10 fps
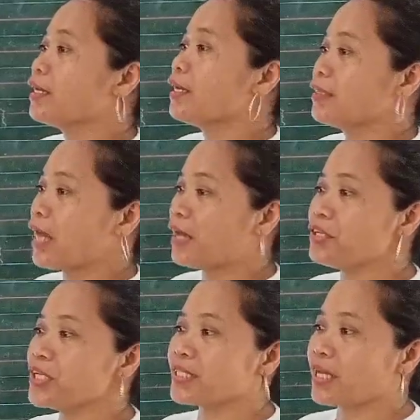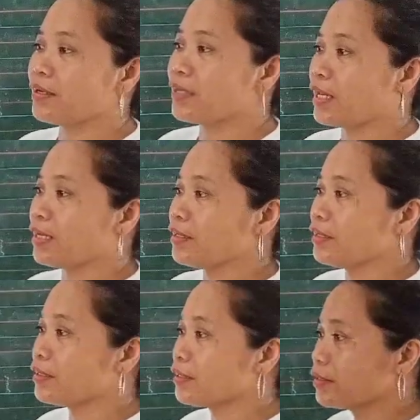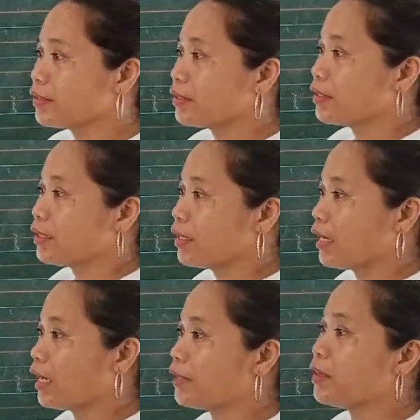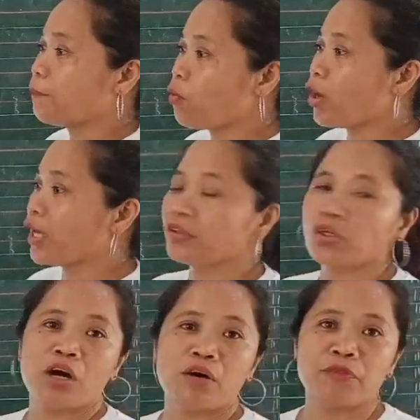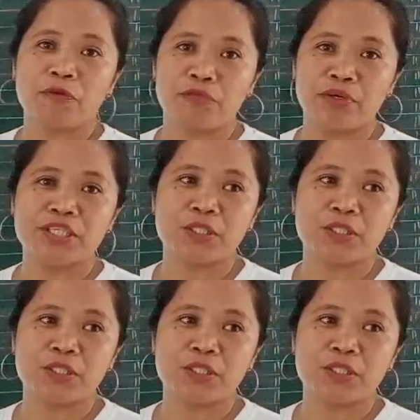the understanding the point of the first